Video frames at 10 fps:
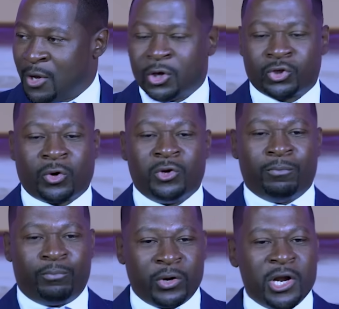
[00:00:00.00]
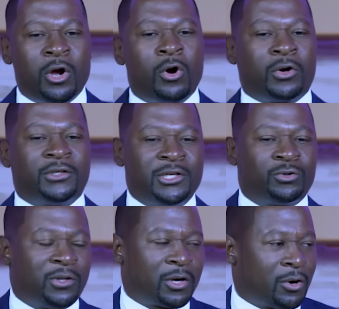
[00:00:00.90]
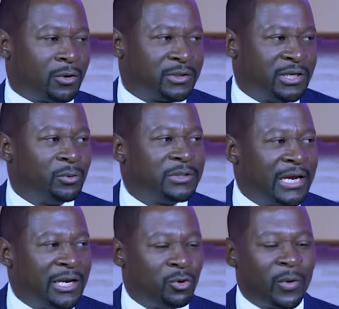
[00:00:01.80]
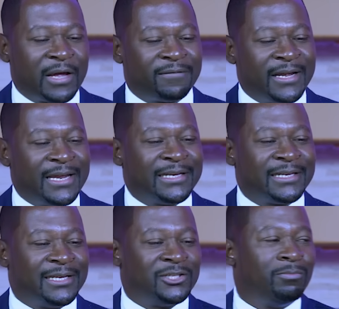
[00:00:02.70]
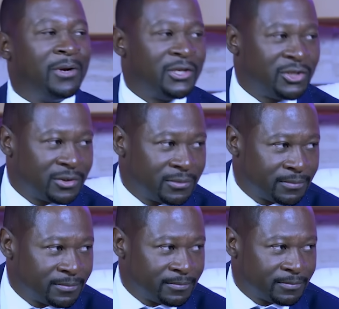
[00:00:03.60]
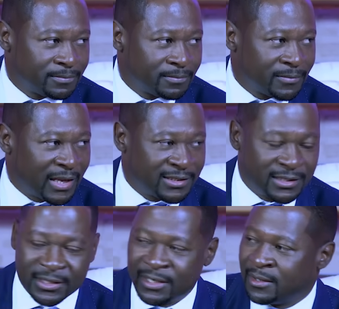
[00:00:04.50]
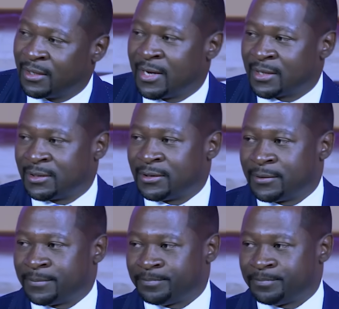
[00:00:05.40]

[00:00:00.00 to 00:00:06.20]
So you bring God into the court, he will tell you what I've created is bleach. Does it kill? It doesn't.